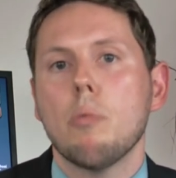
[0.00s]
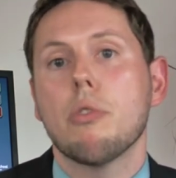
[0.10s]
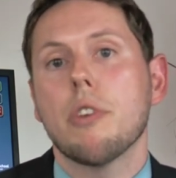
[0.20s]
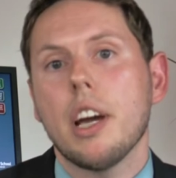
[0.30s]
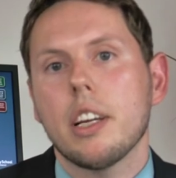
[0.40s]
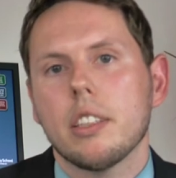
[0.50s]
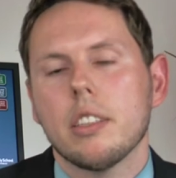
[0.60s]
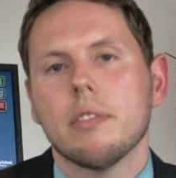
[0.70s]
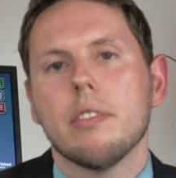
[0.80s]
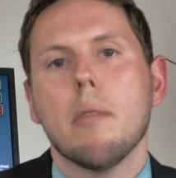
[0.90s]

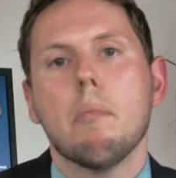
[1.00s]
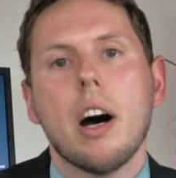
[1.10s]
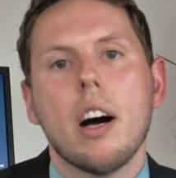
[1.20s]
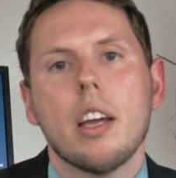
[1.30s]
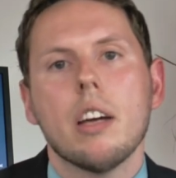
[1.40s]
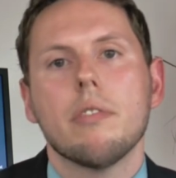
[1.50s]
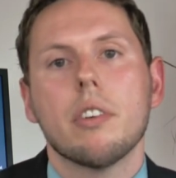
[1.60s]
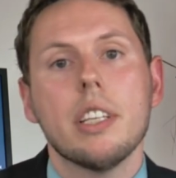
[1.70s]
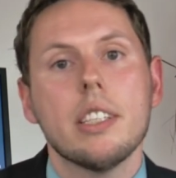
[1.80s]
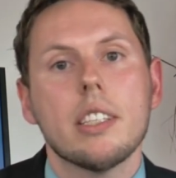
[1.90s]
productive by,
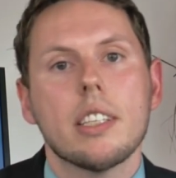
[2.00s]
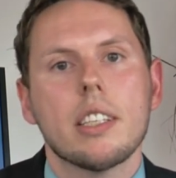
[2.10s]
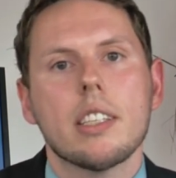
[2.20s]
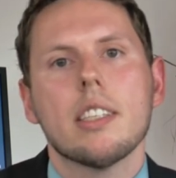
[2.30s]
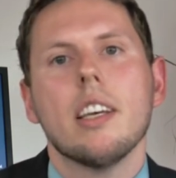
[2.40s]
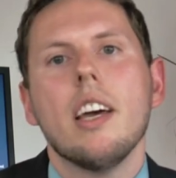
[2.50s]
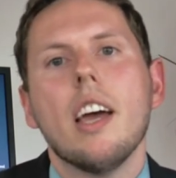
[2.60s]
for instance,